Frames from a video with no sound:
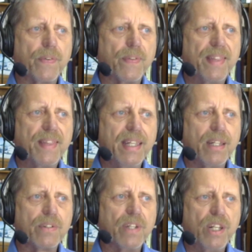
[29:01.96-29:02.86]

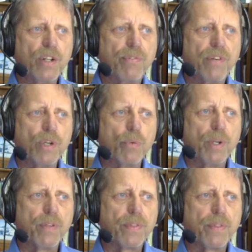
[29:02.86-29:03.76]
things interfere
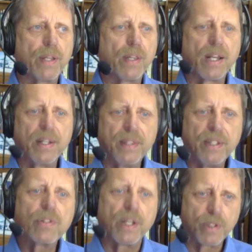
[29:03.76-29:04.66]
with a lot of these
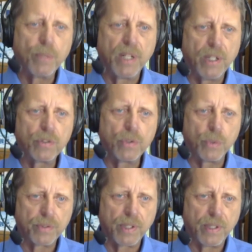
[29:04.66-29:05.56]
guys committing
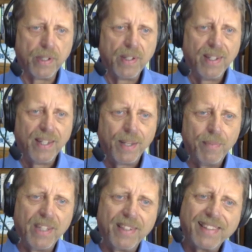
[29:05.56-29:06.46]
suicide. I
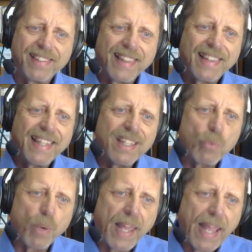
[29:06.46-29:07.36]
mean, just things
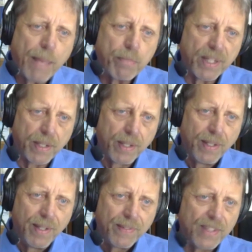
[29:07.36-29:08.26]
would happen
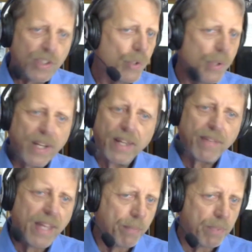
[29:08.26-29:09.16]
that shouldn't have
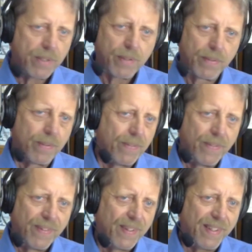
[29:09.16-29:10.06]
happened.
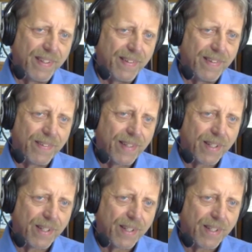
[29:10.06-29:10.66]
You know, like